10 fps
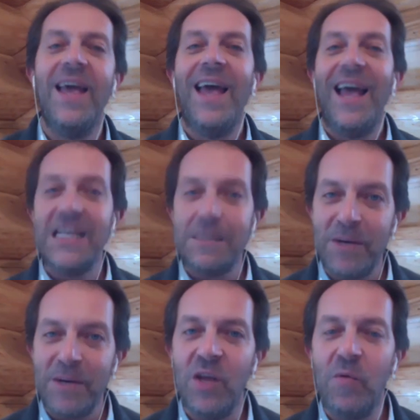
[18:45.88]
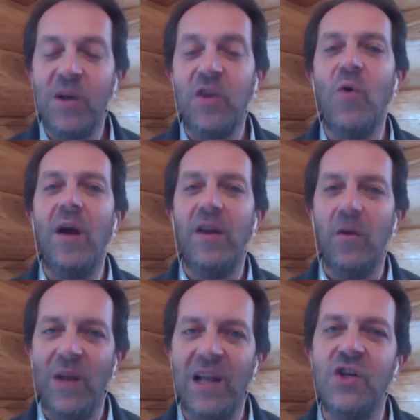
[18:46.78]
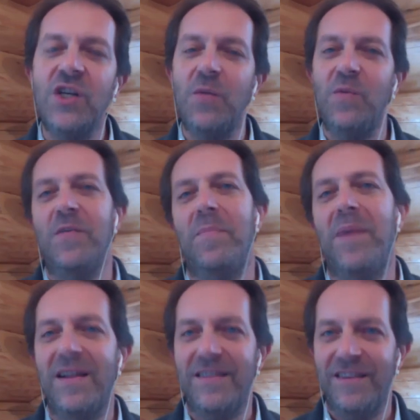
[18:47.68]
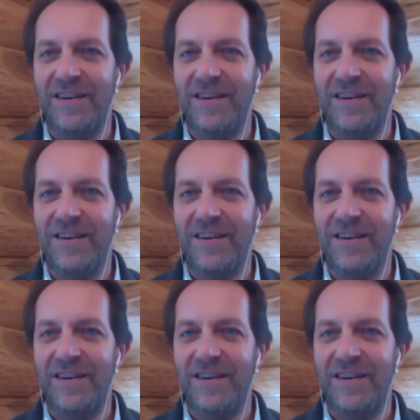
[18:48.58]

especially when you are in a relationship with a partner.